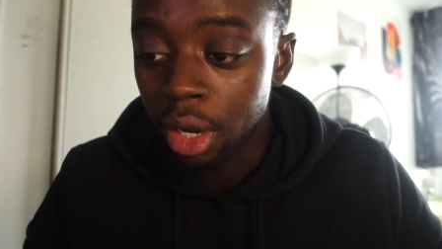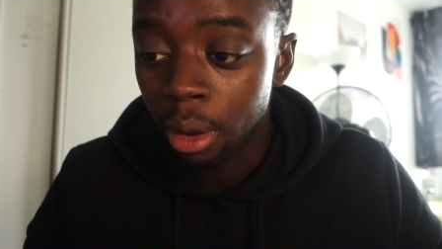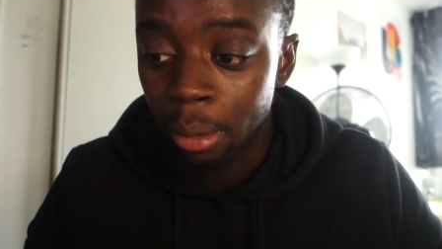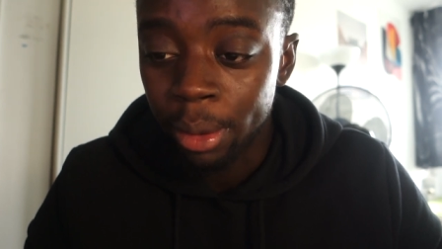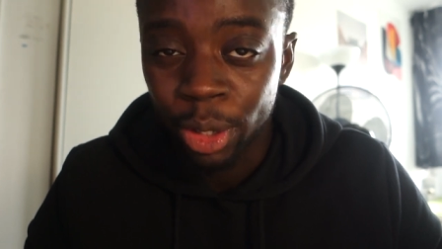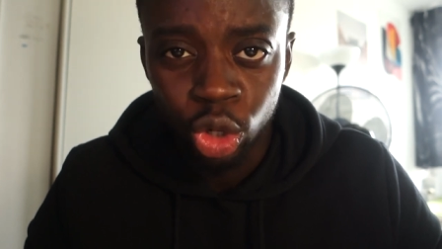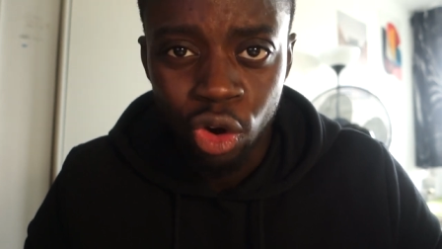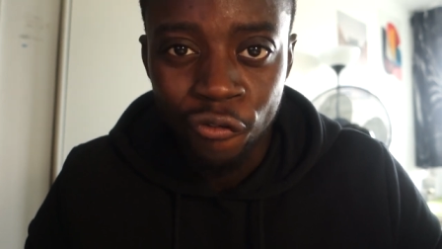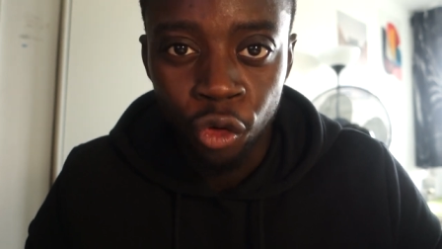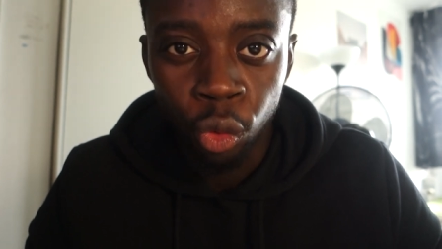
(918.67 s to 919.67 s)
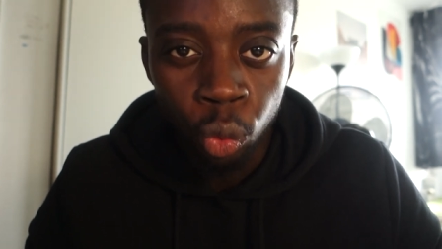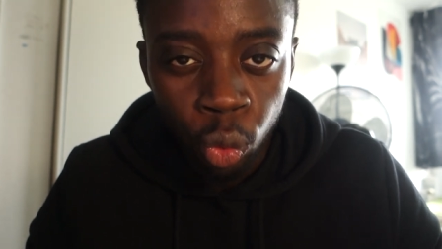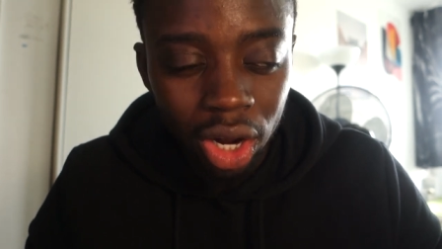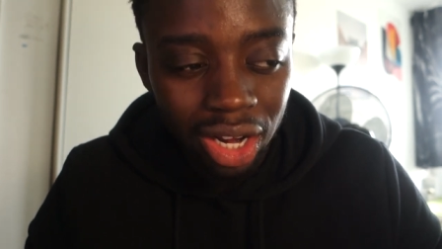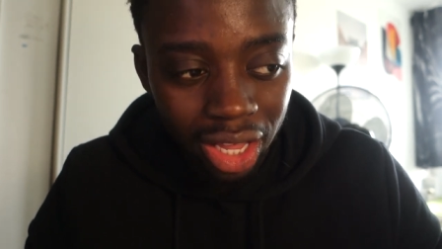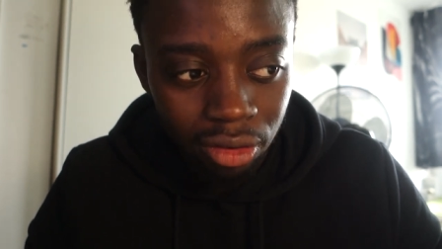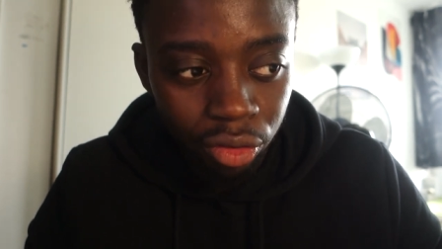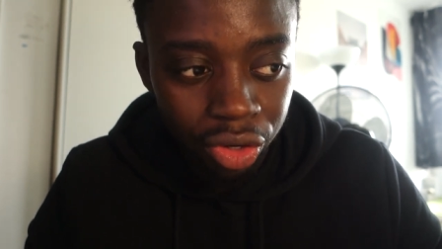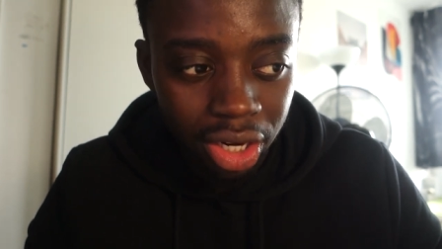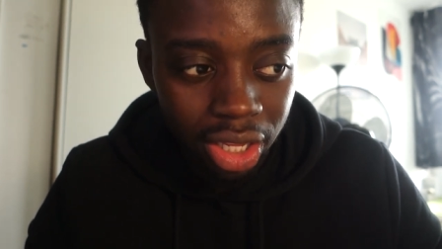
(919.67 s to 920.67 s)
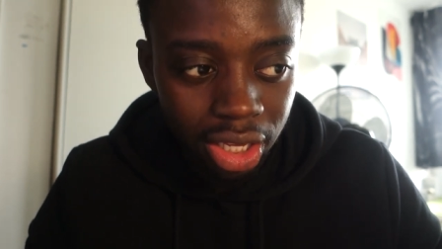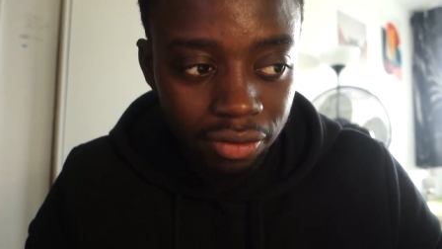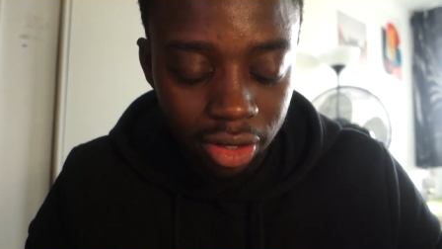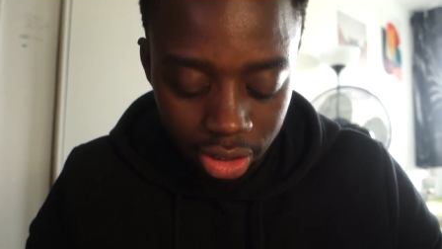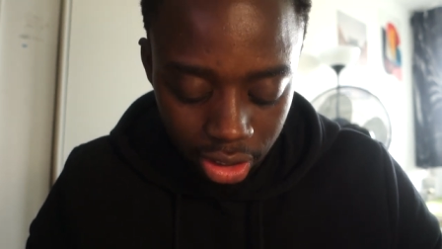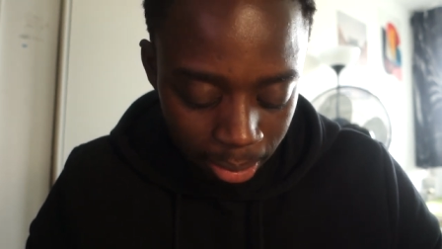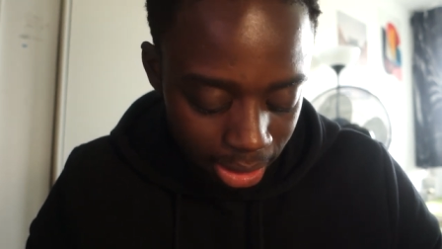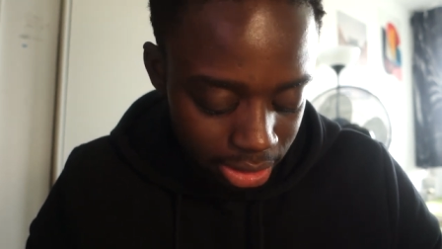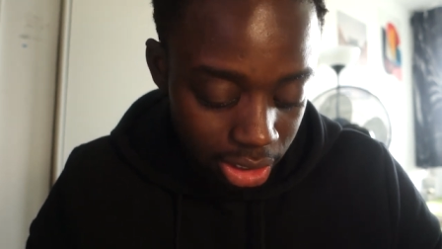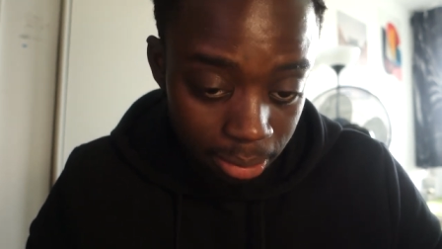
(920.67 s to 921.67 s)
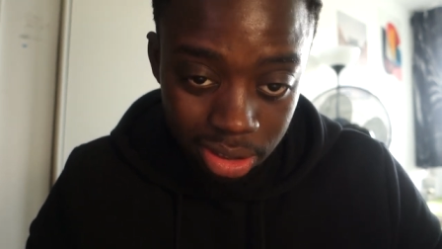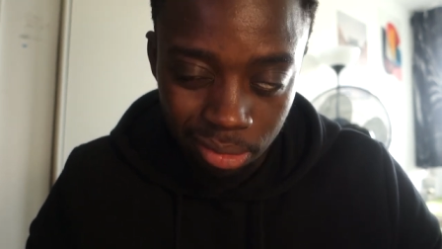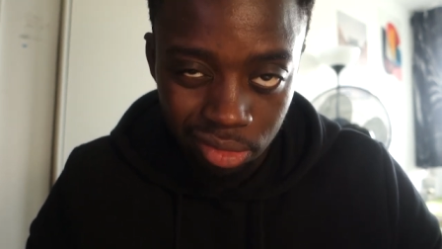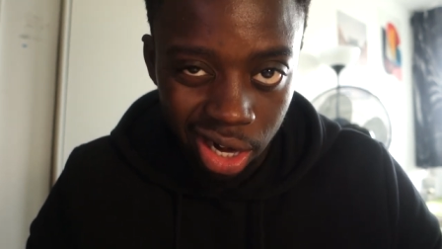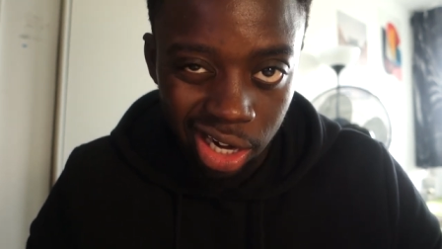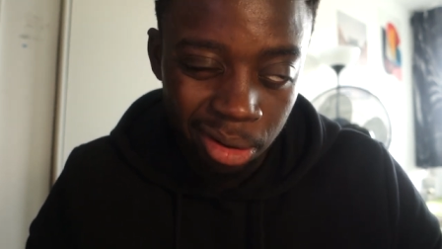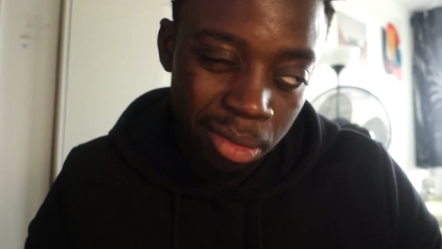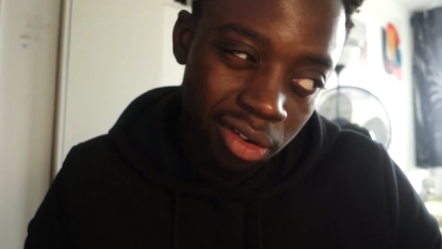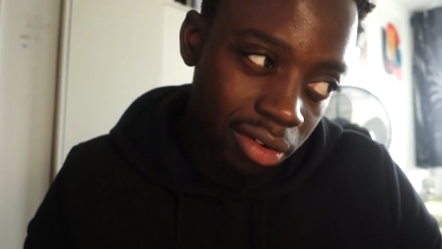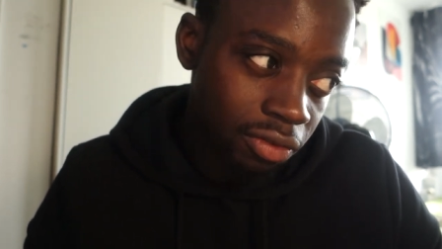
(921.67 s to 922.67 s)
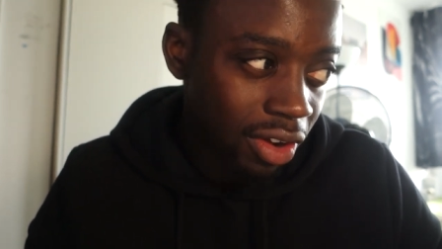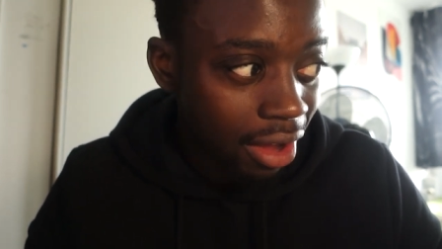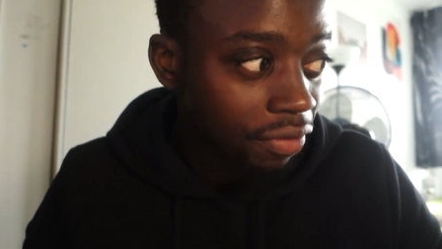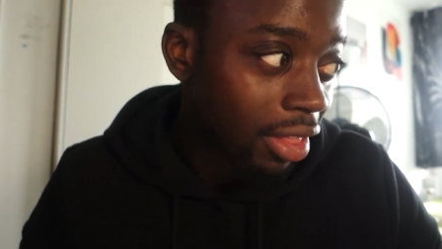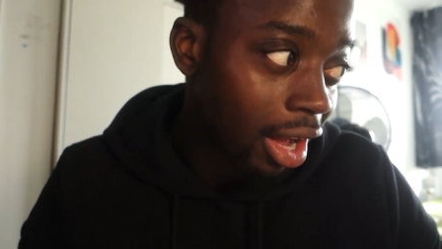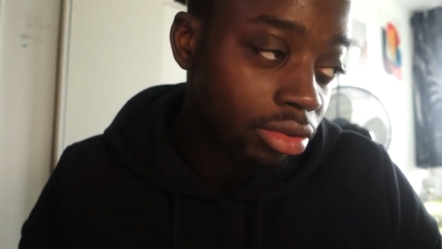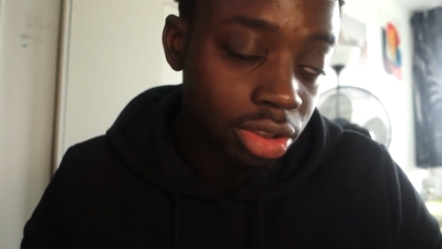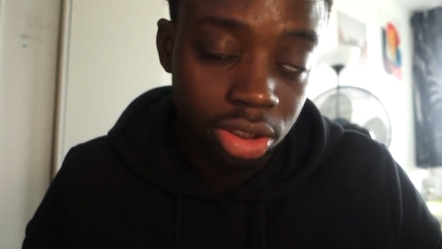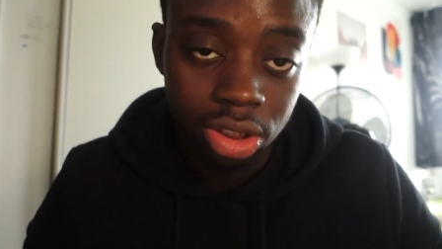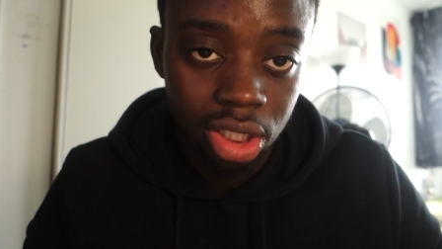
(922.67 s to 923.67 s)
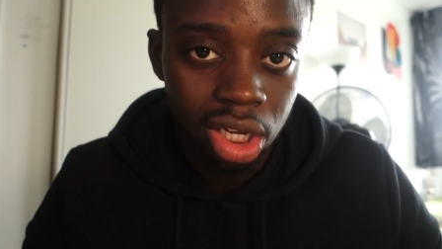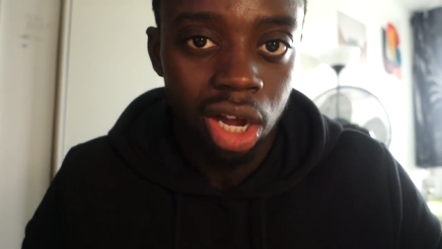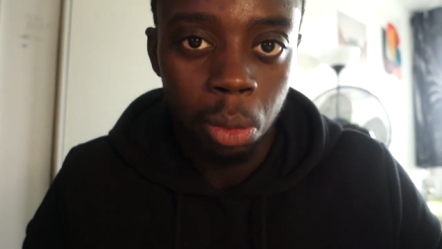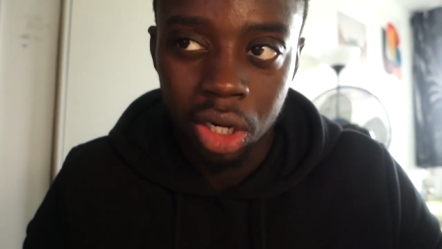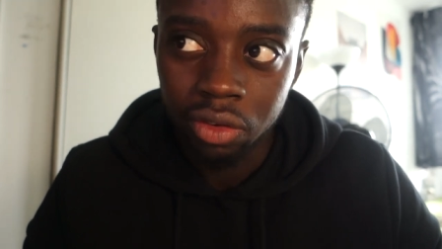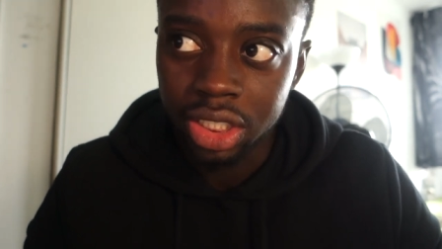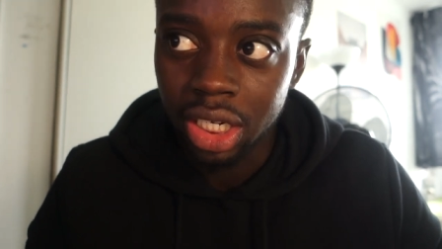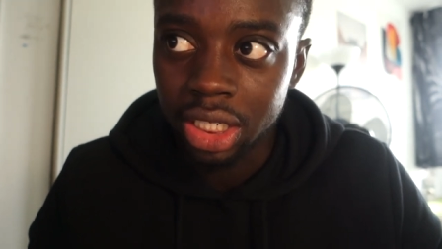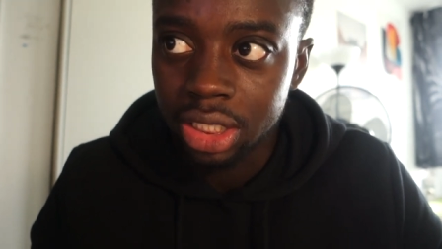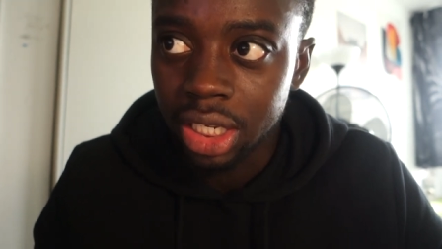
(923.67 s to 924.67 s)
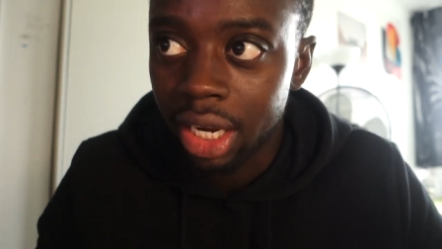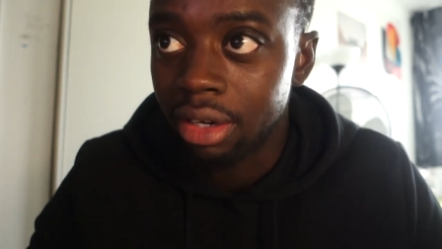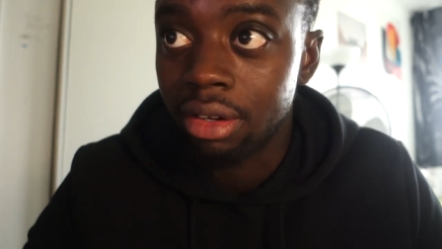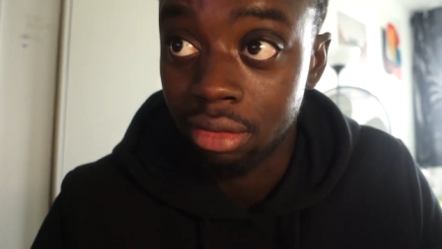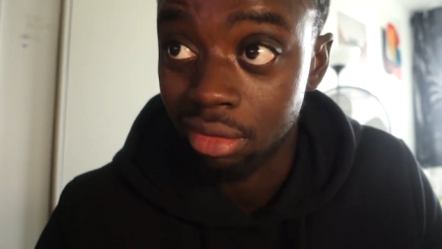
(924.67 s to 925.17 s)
I'm probably gonna go for a walk later on in the evening. Get my steps up. Right now I'm around five thousand. I want to reach at least 10